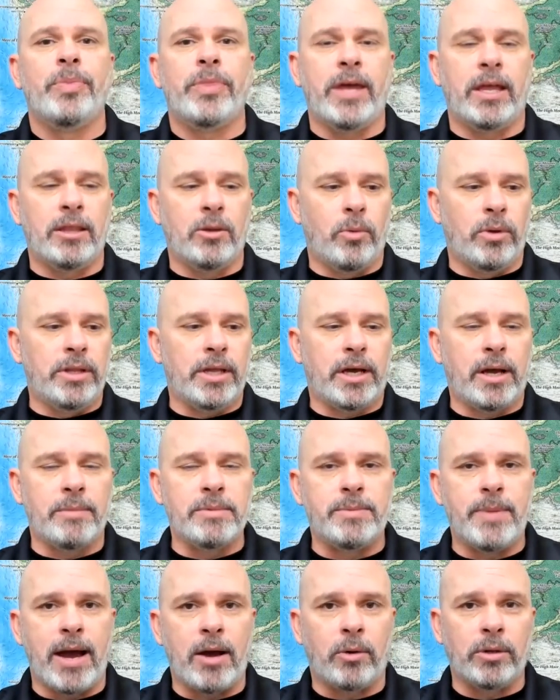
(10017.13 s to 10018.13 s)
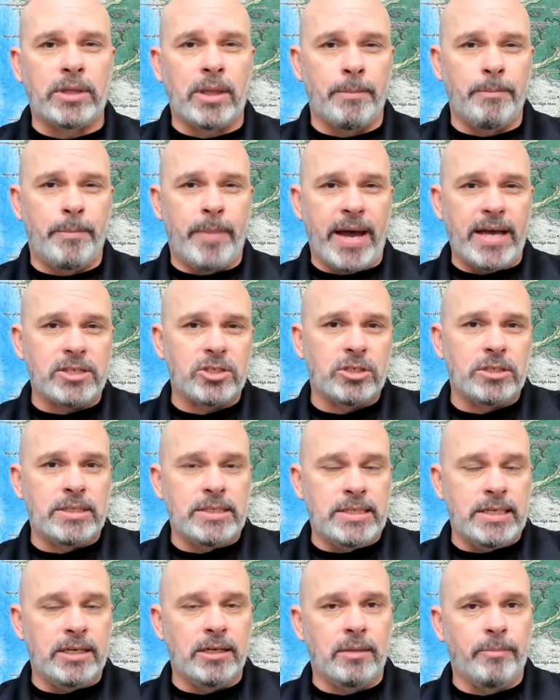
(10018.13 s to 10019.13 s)
Then the one that comes back with the
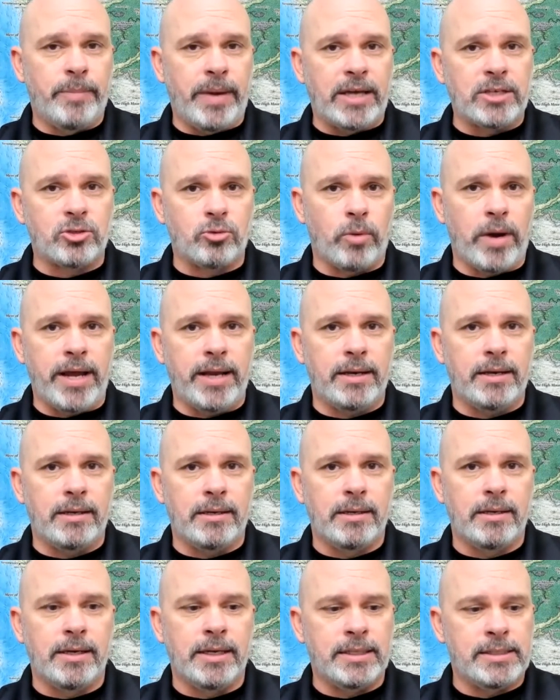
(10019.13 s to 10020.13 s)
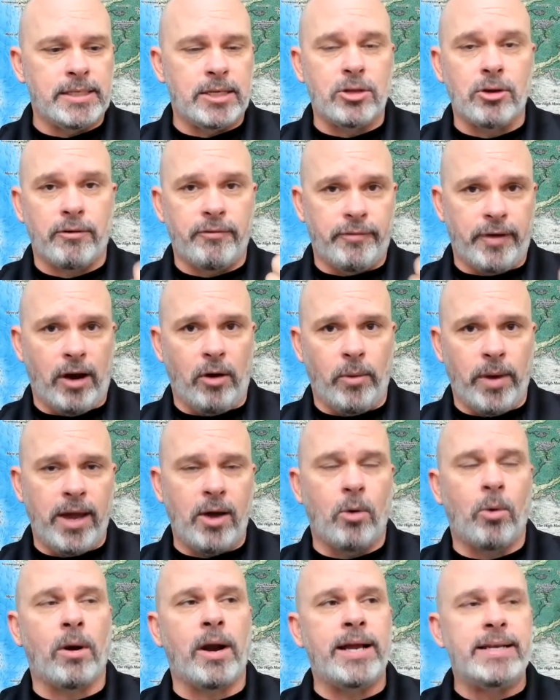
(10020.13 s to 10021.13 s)
best deal, best rate, it's either
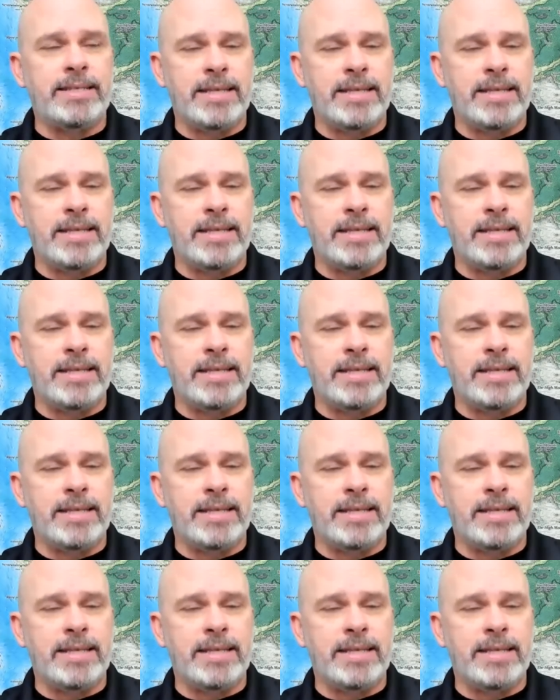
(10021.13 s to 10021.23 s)
fairway or I